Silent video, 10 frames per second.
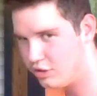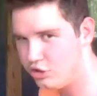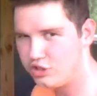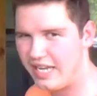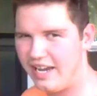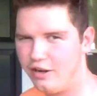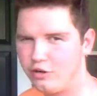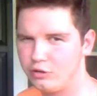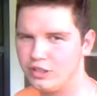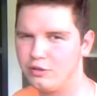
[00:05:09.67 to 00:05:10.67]
Just higher
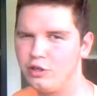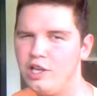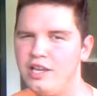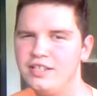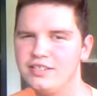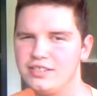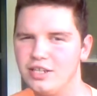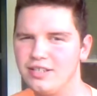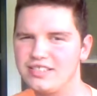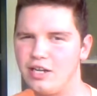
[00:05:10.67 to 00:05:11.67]
or lower.
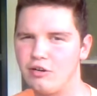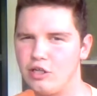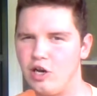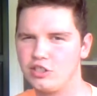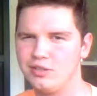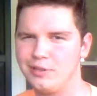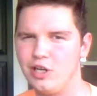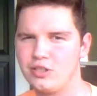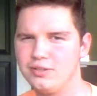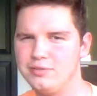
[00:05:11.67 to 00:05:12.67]
So that's called an octave. An
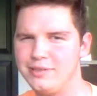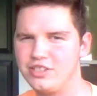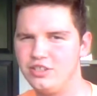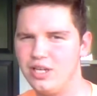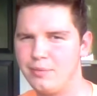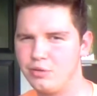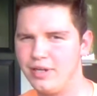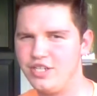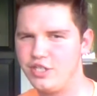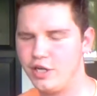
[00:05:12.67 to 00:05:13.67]
octave is basically double the
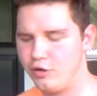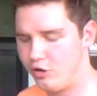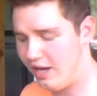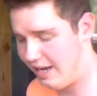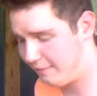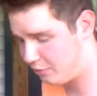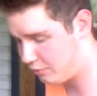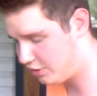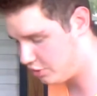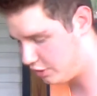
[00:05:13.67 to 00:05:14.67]
ratio or half the
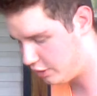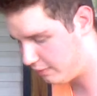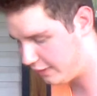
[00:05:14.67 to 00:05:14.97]
ratio.